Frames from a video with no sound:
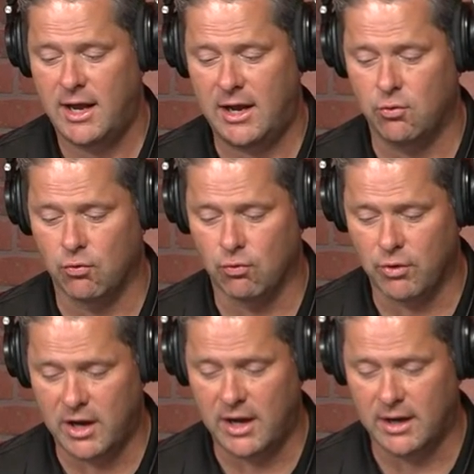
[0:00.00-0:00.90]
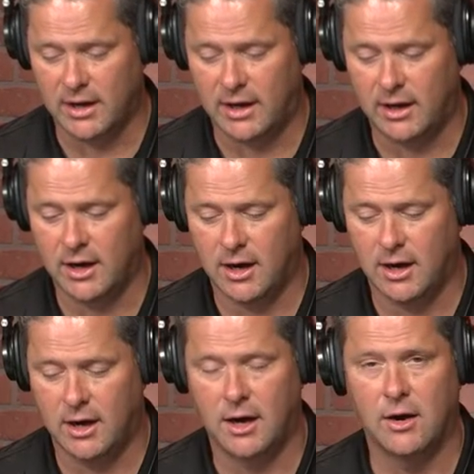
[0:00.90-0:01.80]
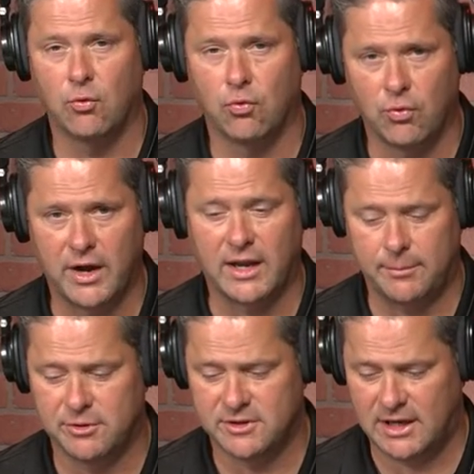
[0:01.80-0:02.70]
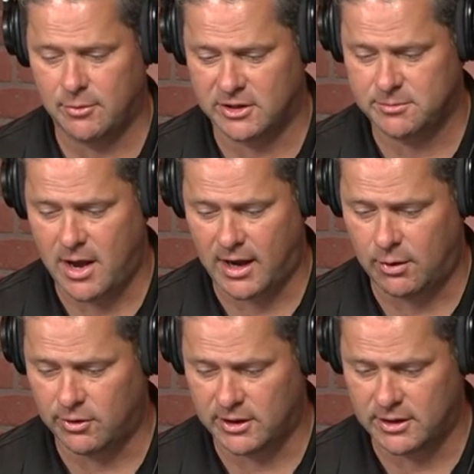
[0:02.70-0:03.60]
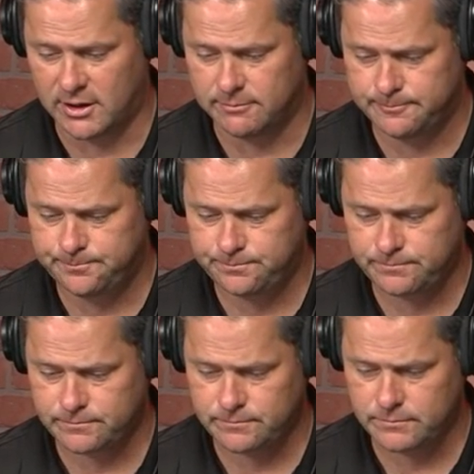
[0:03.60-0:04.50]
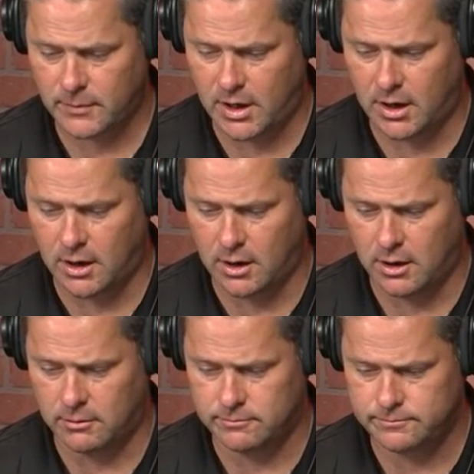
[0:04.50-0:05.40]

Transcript: He really, uh, really put the team on his back. He really did. Um,